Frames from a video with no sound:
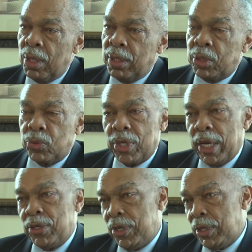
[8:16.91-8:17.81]
She was an
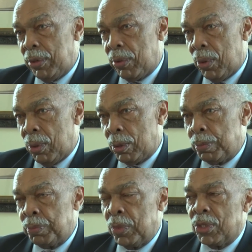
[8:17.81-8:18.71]
18-year-old.
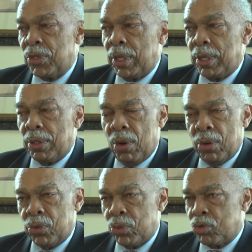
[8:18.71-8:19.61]
She'd
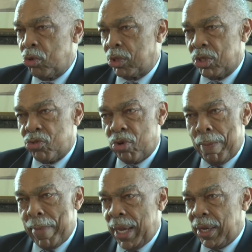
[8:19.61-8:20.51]
gone through such a
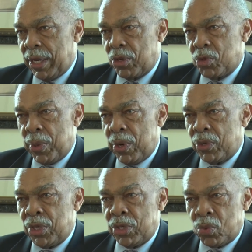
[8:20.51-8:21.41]
traumatic
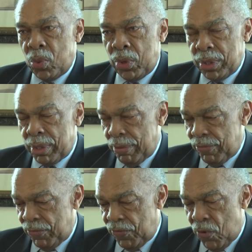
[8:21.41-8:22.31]
experience, she just wanted
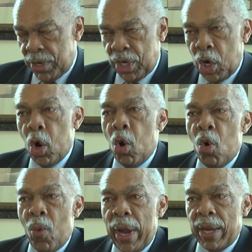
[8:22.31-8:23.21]
for it to go
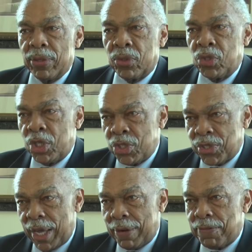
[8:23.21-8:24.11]
away. So she
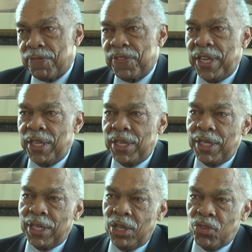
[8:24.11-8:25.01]
just kind of faded
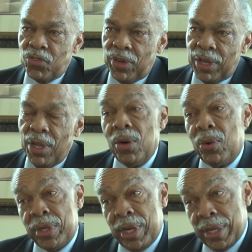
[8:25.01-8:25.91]
into history.
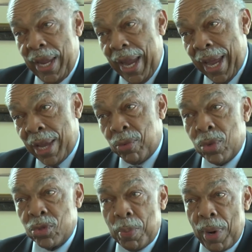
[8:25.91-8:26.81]
On the other hand,
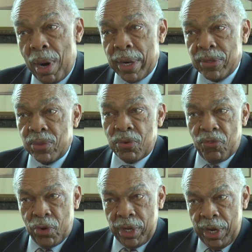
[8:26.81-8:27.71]
Rosa Parks was a
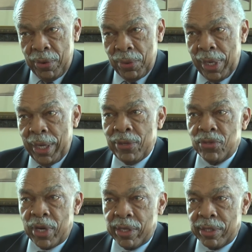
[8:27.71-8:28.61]
40-year-old lady,
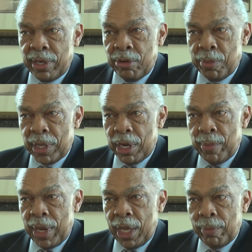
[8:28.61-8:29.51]
secretary of
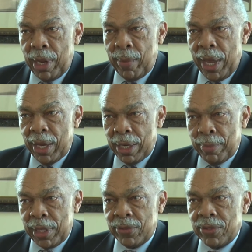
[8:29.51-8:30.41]
Montgomery, Alabama,
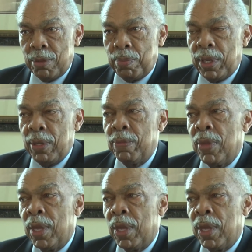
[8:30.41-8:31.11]
NAACP,